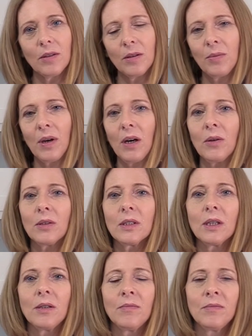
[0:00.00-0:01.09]
about
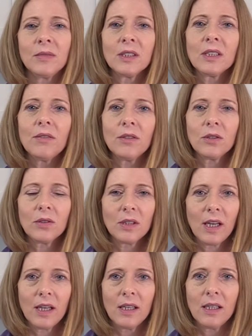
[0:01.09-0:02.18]
7 to
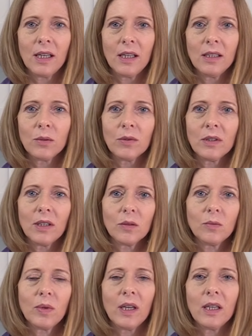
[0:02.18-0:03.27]
10 days
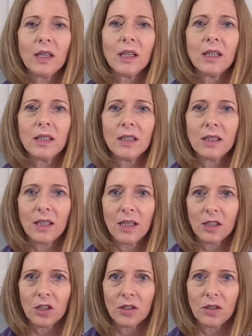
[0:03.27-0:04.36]
without paying any
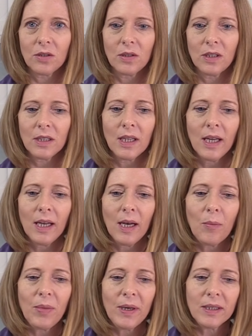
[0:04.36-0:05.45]
attention to it.
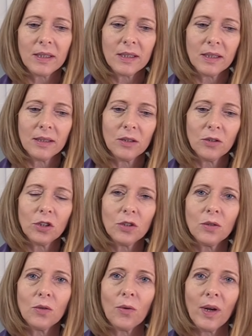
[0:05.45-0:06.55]
But you
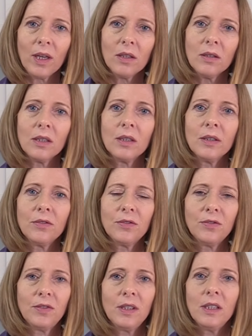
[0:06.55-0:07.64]
should regularly
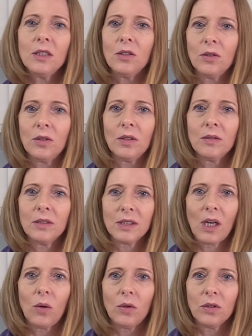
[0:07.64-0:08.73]
feed your
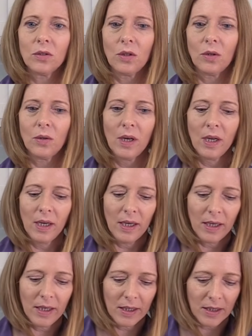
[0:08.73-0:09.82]
sourdough,
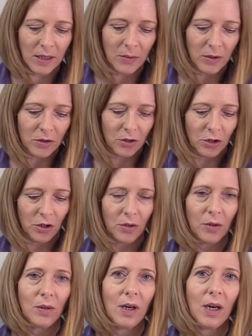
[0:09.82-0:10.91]
and I want to show
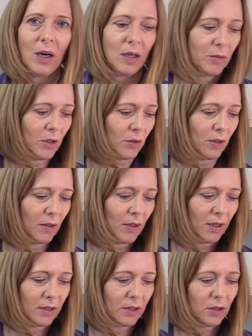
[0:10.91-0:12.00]
you how I'm doing
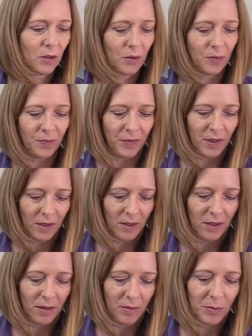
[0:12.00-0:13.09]
that. So
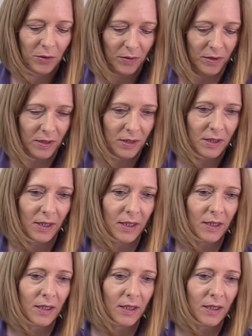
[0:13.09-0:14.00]
let me put this aside